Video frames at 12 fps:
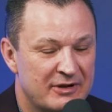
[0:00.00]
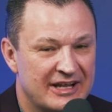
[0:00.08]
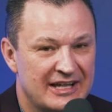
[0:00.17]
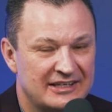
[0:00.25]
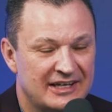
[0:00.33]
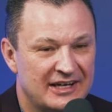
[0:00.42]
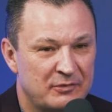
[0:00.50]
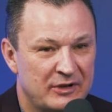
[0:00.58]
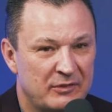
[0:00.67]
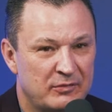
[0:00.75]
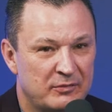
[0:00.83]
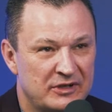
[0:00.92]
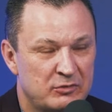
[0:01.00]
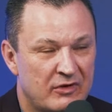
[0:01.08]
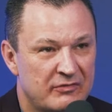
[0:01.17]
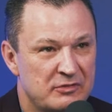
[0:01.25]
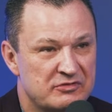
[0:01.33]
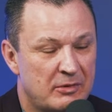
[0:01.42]
I got when I went to work
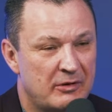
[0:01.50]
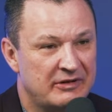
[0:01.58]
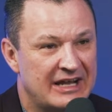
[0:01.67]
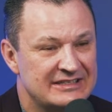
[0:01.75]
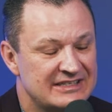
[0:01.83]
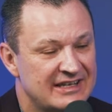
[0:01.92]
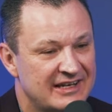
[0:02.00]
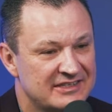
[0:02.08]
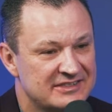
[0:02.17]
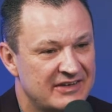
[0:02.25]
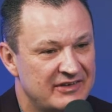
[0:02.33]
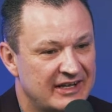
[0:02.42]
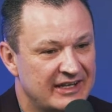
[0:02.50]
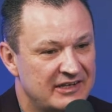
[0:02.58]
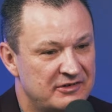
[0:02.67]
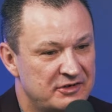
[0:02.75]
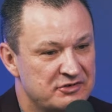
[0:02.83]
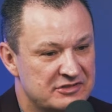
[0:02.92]
for Mutual of Omaha in 1997, I got
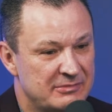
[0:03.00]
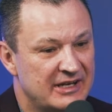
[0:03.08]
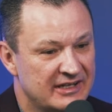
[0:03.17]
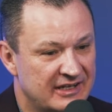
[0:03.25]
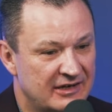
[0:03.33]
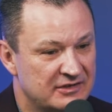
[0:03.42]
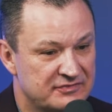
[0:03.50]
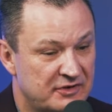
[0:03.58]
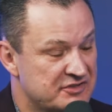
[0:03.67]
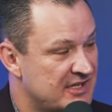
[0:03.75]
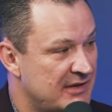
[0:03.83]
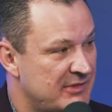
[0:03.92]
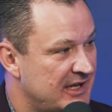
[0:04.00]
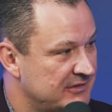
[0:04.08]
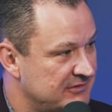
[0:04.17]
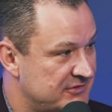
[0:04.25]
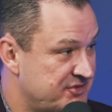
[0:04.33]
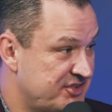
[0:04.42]
introduced to Medicare. It's the first time I'd
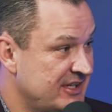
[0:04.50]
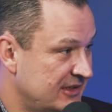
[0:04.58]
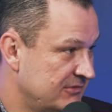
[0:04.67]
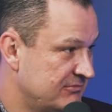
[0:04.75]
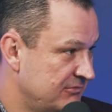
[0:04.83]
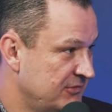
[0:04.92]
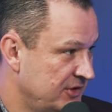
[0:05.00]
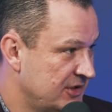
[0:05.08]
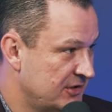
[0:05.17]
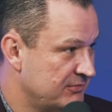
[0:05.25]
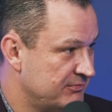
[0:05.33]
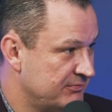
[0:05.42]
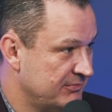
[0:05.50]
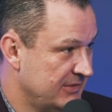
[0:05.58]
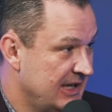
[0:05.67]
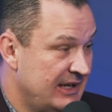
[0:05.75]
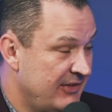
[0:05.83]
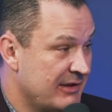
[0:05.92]
seen
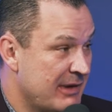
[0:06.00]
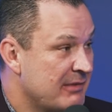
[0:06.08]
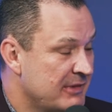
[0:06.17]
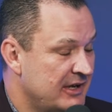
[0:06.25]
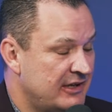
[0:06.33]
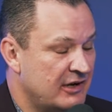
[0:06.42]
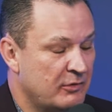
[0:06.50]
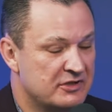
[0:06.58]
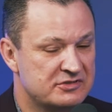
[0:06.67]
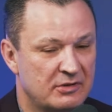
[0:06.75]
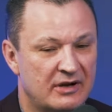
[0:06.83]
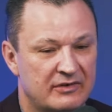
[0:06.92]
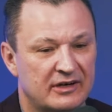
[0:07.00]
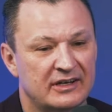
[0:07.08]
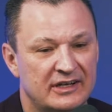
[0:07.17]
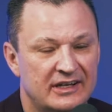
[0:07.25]
anything about Medicare whatsoever.